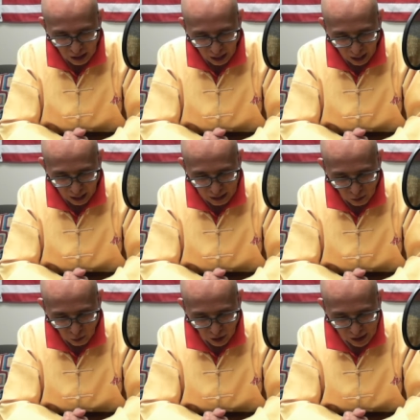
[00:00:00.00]
And
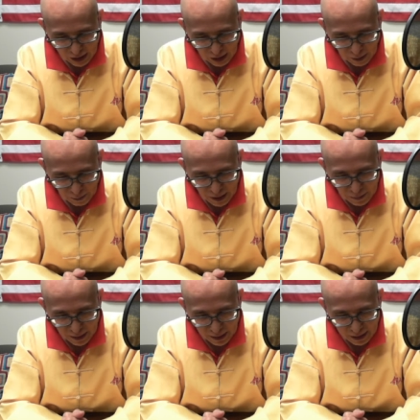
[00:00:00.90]
what is
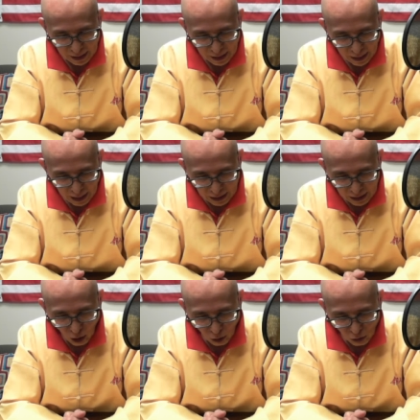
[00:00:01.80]
commitment? And
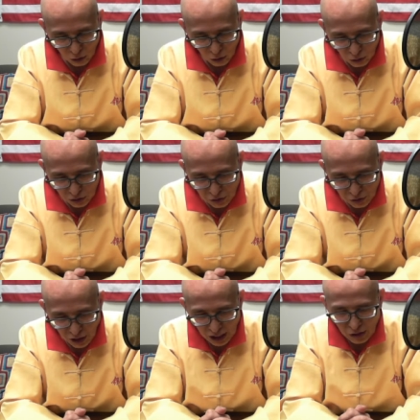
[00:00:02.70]
how do you direct
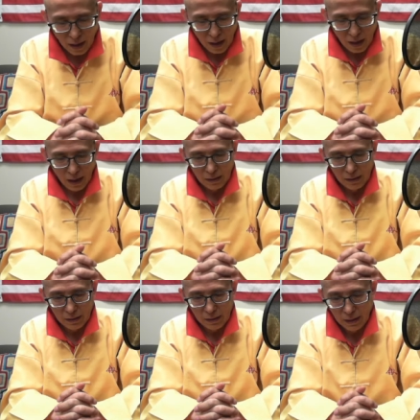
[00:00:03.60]
your mind
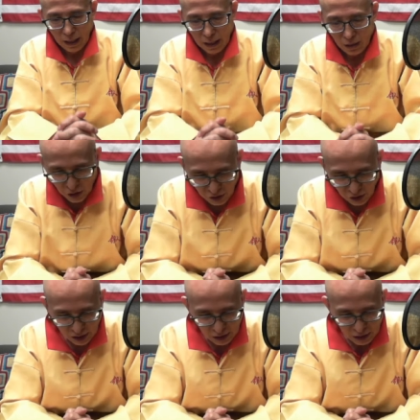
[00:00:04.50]
into certain
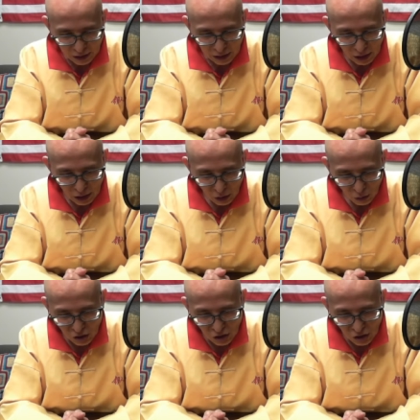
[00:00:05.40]
things to
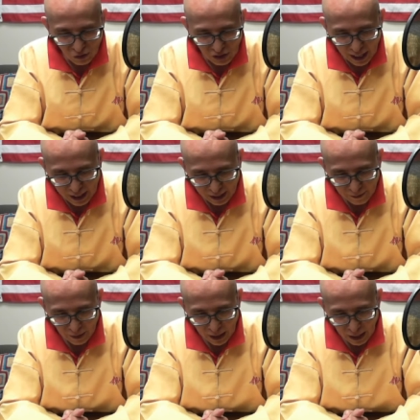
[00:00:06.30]
achieve anything
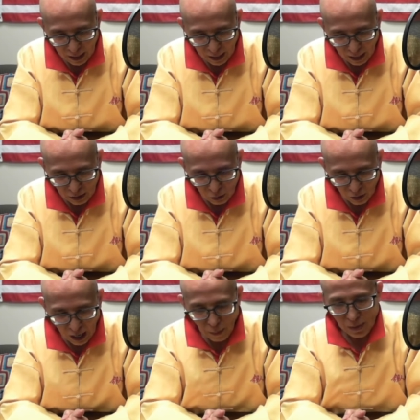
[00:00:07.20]
and to
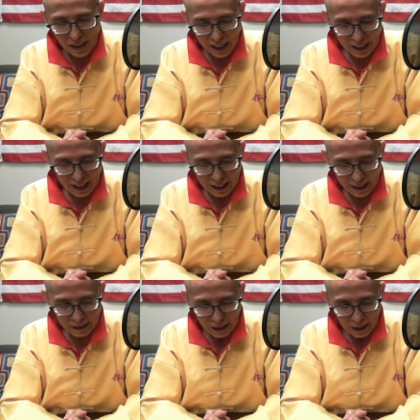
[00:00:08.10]
accomplish anything?